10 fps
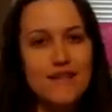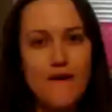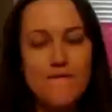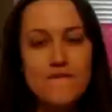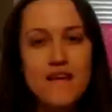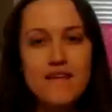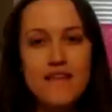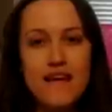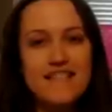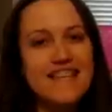So
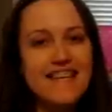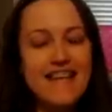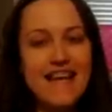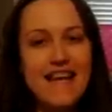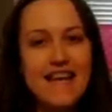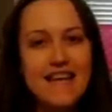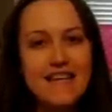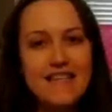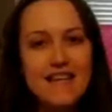that's it, and